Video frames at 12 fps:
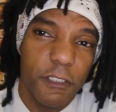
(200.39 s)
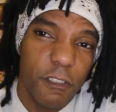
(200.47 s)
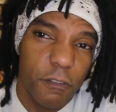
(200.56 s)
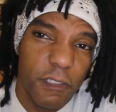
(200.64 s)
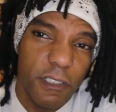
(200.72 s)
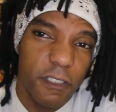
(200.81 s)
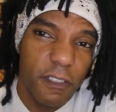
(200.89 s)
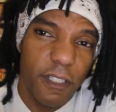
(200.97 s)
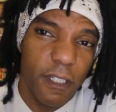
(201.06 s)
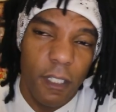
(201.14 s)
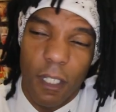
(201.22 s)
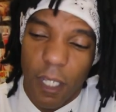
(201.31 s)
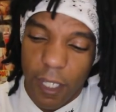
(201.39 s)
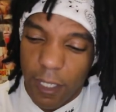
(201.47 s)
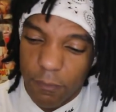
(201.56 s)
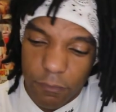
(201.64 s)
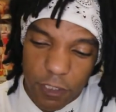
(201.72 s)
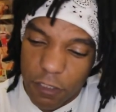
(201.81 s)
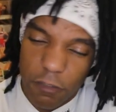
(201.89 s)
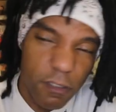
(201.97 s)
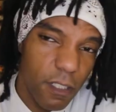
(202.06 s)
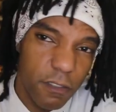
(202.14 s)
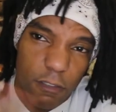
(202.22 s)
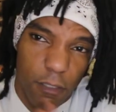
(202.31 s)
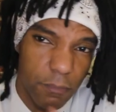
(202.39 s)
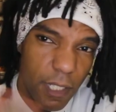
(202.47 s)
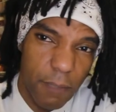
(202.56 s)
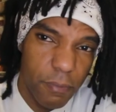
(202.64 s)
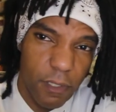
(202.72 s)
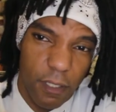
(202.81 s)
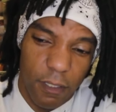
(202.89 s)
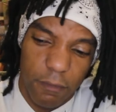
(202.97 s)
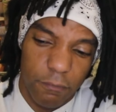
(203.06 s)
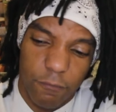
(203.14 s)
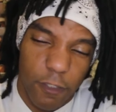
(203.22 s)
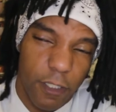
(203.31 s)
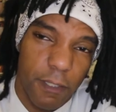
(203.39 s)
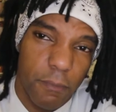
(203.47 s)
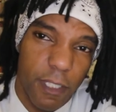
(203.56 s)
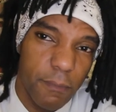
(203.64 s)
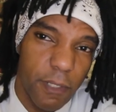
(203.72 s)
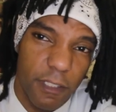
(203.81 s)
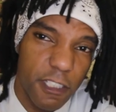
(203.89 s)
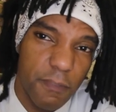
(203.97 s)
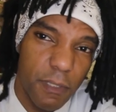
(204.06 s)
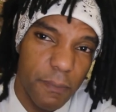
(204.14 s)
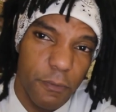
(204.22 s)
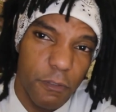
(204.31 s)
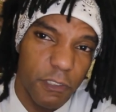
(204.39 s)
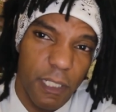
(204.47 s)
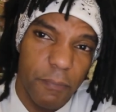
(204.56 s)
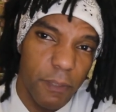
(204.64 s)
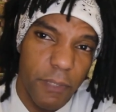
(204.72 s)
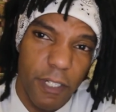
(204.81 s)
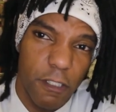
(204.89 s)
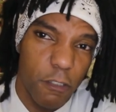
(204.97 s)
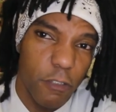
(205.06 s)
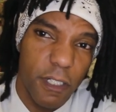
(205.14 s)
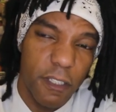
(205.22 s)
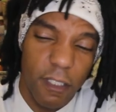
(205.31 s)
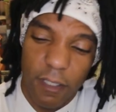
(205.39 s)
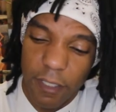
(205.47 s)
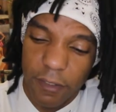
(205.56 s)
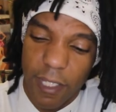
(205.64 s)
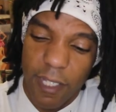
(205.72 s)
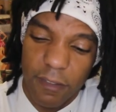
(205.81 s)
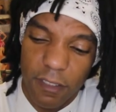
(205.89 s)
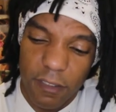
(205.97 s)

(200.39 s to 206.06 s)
So this is it, and just so you guys know, I'm not being fucking paid by these people, supplemented or anything like that.